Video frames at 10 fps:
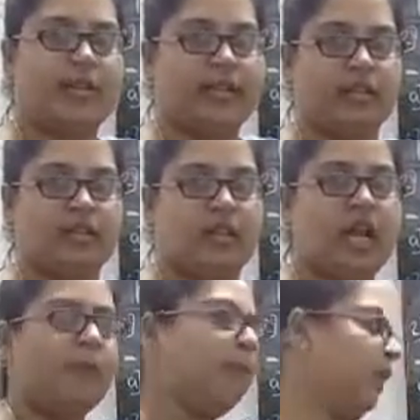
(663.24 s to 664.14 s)
dead,
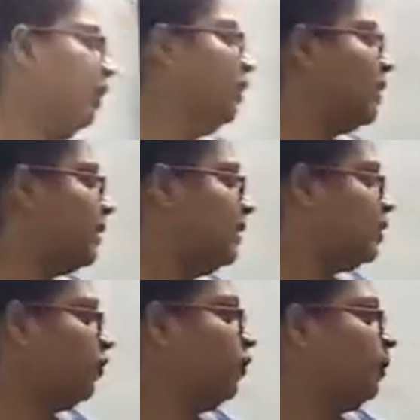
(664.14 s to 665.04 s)
but the cells
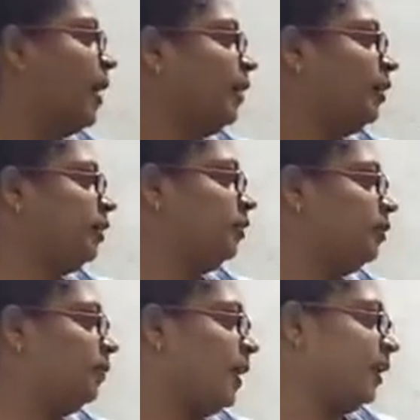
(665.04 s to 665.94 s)
of a
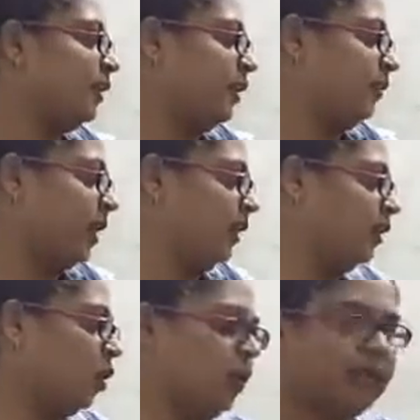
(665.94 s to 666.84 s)
parenchyma
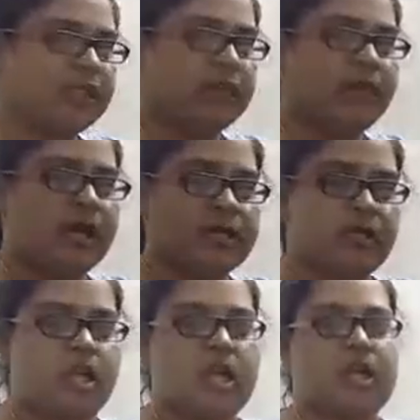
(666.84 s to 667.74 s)
and collenchyma are
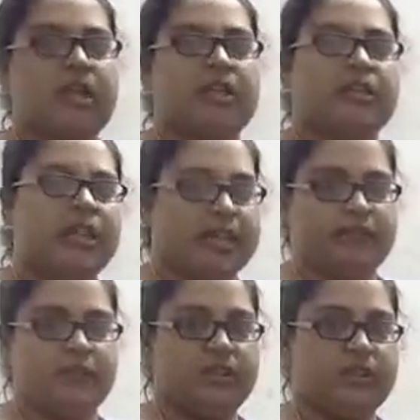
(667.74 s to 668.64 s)

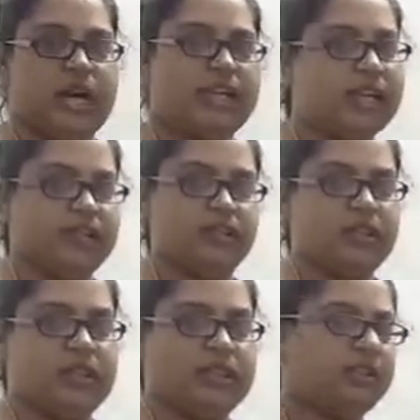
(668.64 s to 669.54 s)
alive,
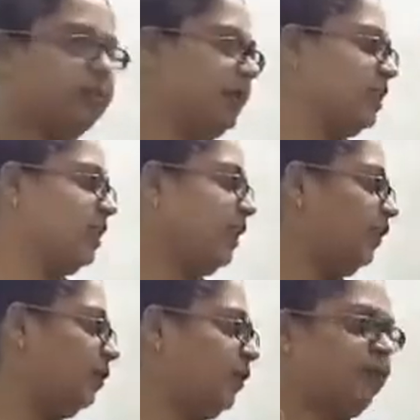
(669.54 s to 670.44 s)
means they
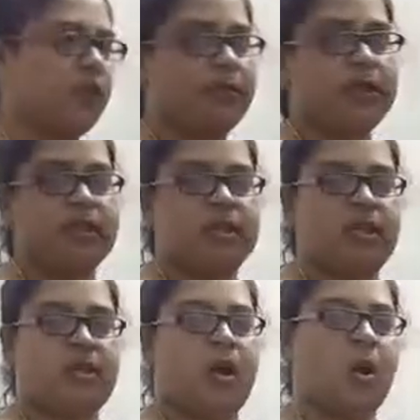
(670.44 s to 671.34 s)
will perform
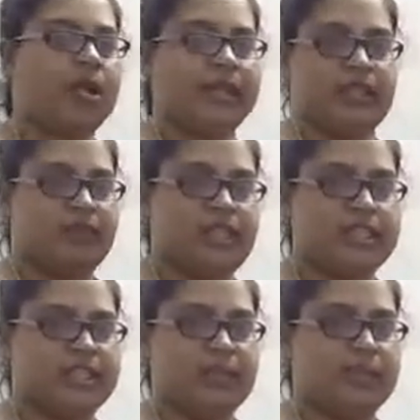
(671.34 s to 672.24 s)
all
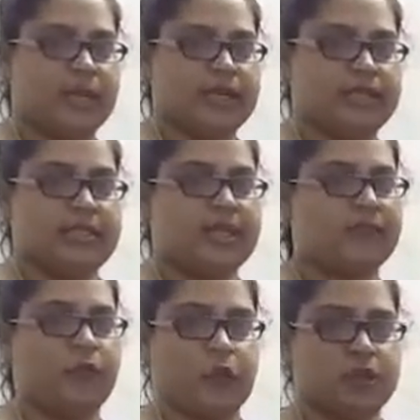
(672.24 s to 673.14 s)
activities in the plants
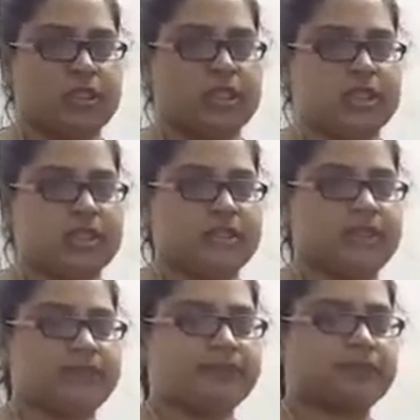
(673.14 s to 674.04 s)
like photosynthesis,